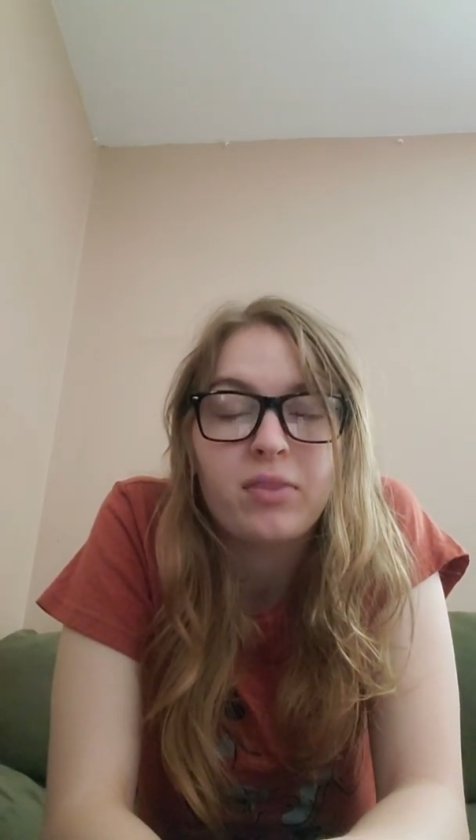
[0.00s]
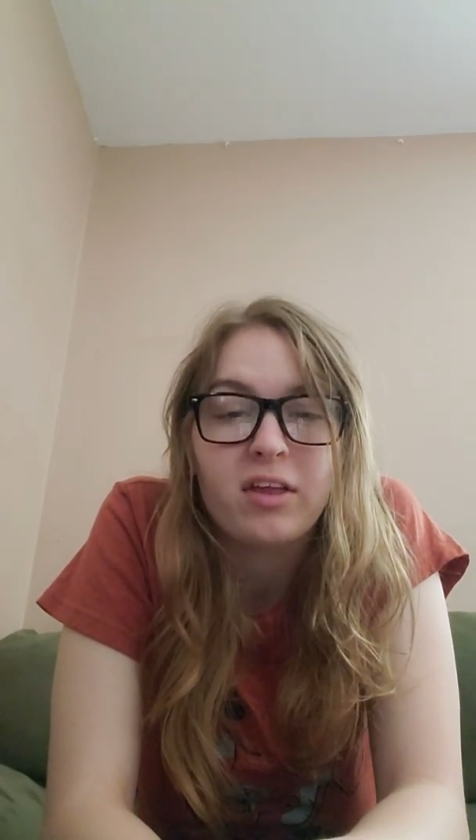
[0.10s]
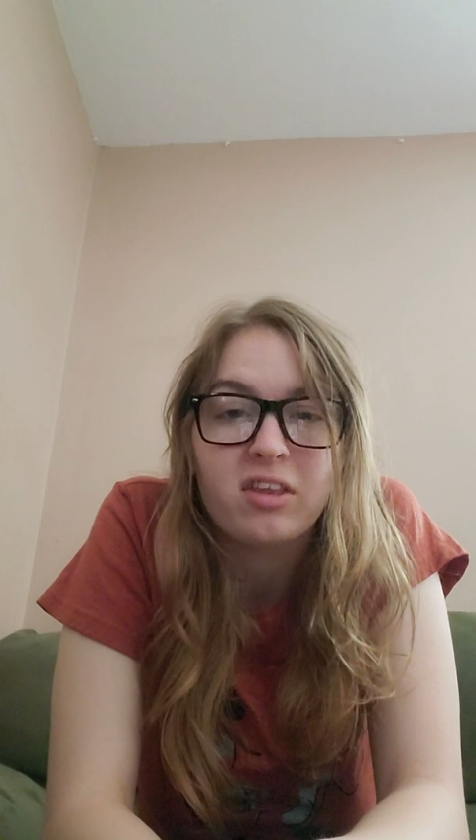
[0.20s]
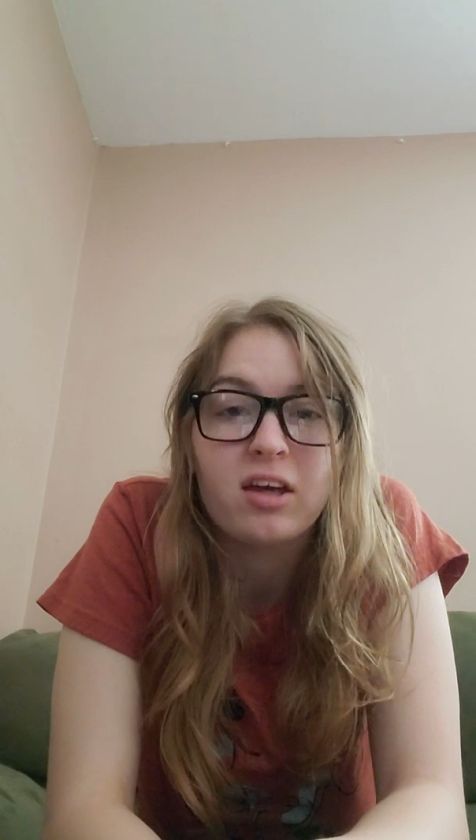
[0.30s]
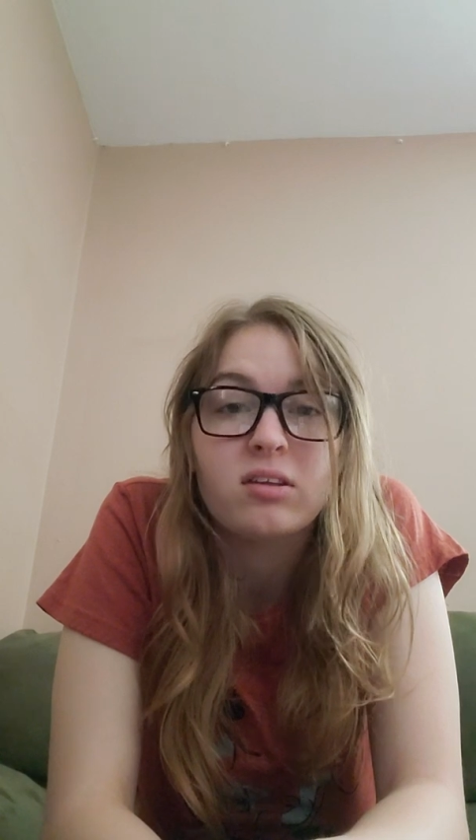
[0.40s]
that
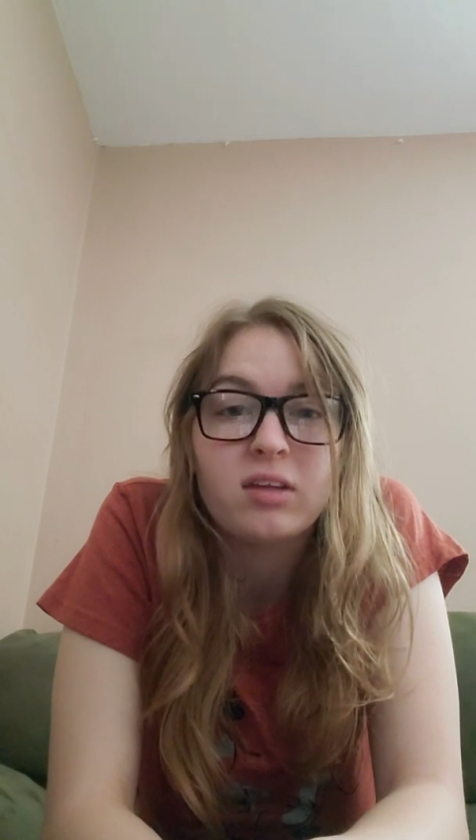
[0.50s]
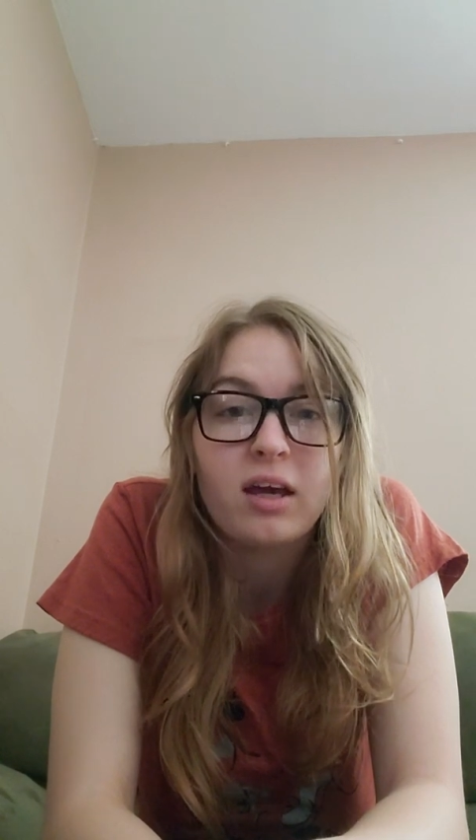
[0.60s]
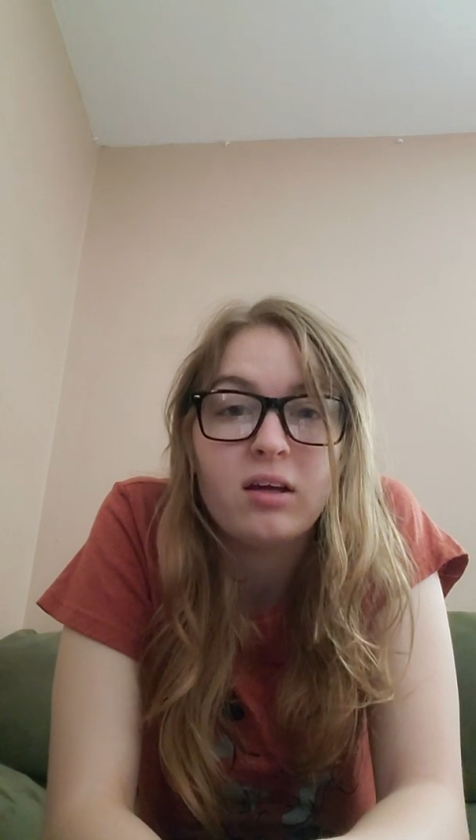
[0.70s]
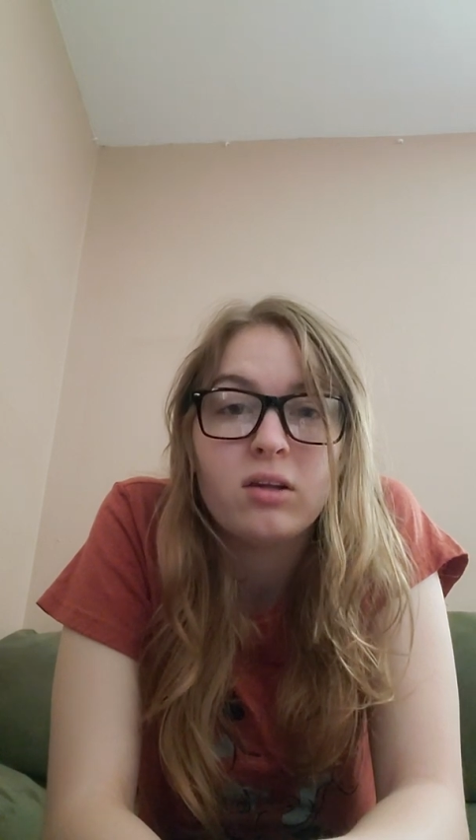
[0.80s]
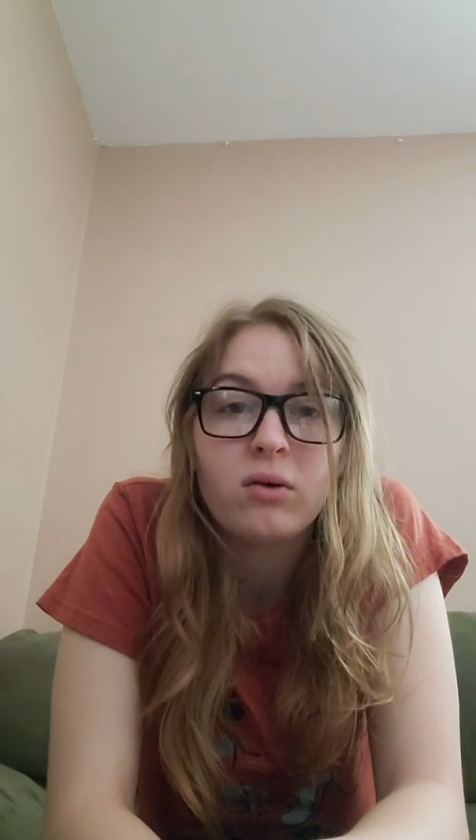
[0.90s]
they stay
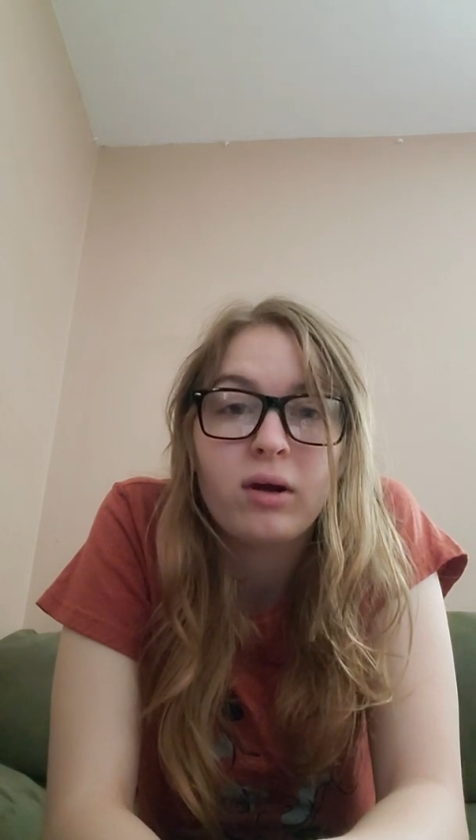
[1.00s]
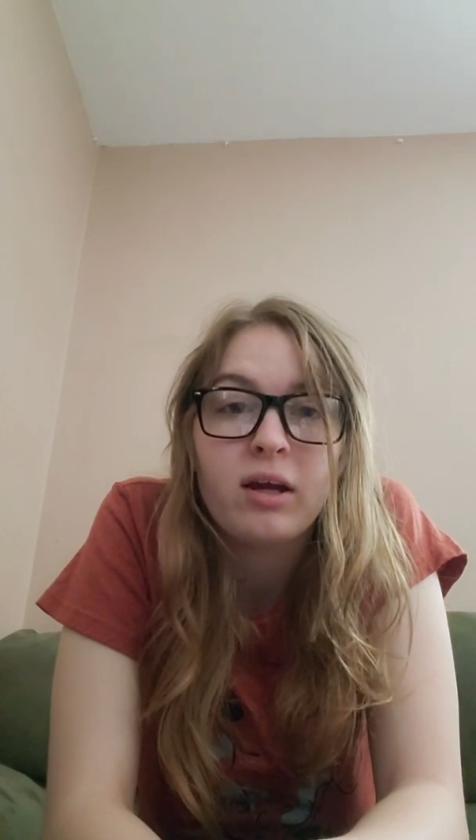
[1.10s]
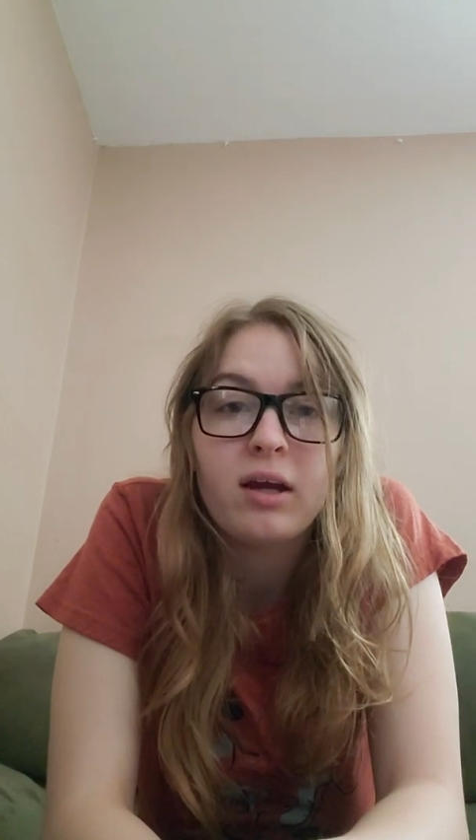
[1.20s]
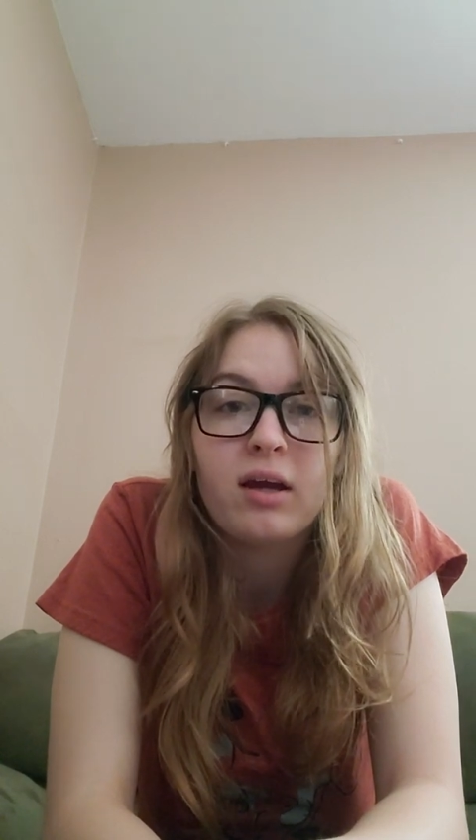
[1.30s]
in the crate,